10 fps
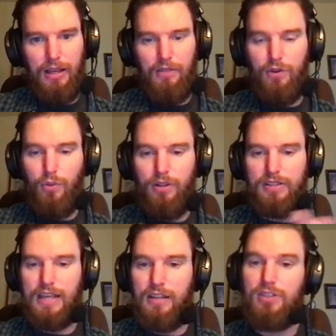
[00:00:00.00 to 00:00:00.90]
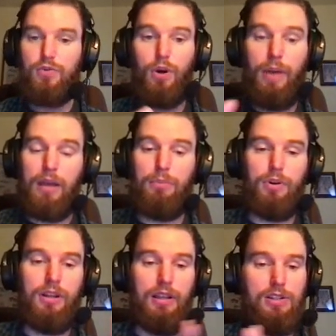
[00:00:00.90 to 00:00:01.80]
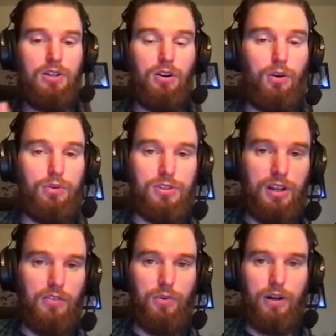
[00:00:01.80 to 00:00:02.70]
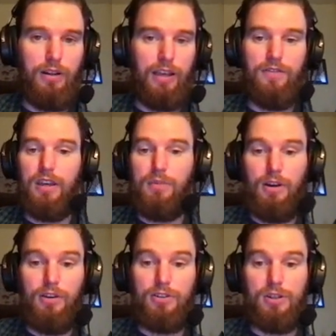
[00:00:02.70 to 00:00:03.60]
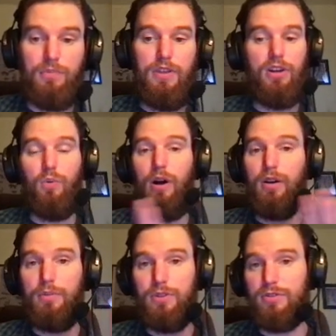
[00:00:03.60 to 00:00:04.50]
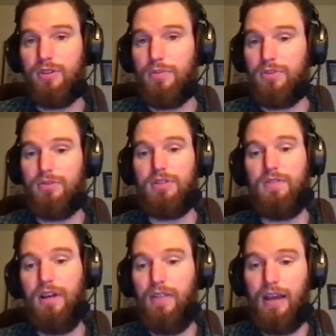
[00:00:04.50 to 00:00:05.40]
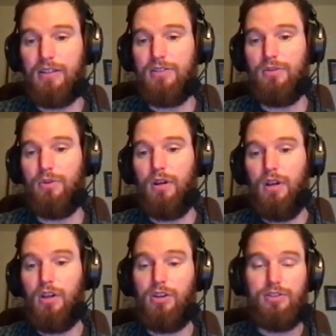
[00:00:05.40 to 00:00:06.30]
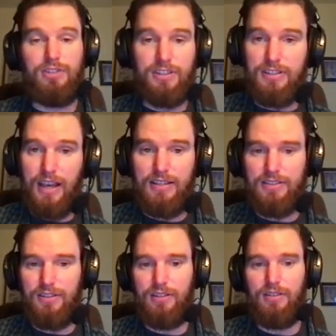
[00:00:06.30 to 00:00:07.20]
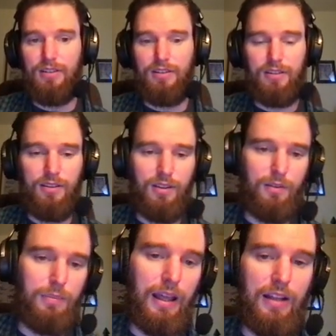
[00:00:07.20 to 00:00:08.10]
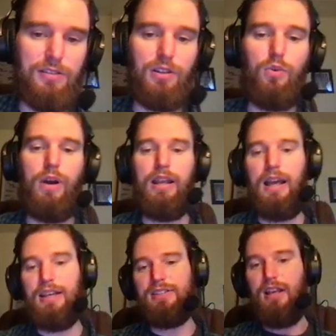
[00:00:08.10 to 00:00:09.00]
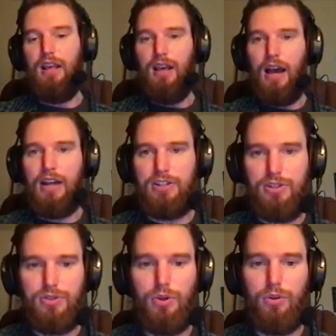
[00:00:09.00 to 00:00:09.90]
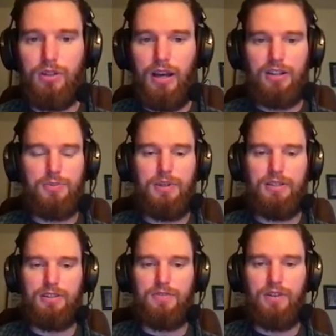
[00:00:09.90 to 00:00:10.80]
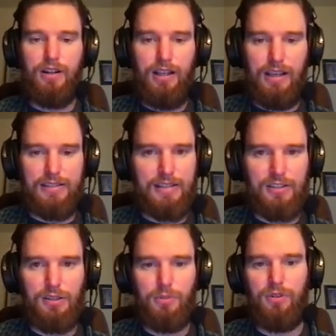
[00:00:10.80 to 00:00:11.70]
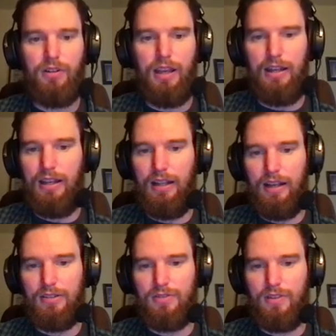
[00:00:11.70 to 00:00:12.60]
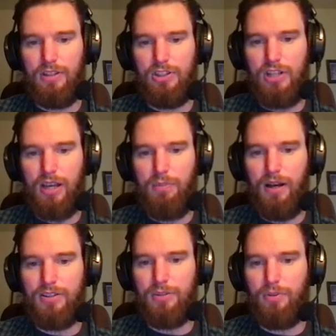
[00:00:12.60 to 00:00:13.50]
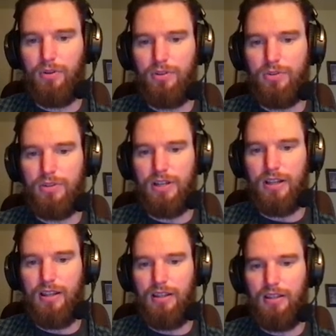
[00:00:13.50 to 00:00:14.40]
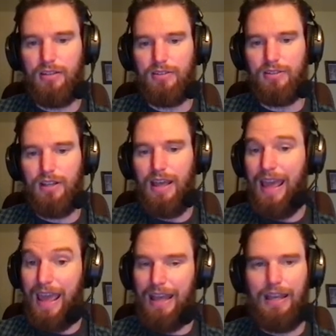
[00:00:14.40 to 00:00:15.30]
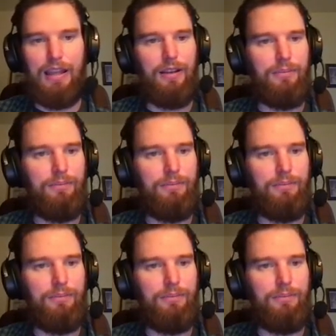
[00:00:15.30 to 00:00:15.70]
And if you want to take this format and put it into your own software like Figma or something, you're welcome to. Some students have done that to good success. The plans look quite nice. I just use Google Docs because it's very accessible and it allows for this checkbox approach, which I think is handy.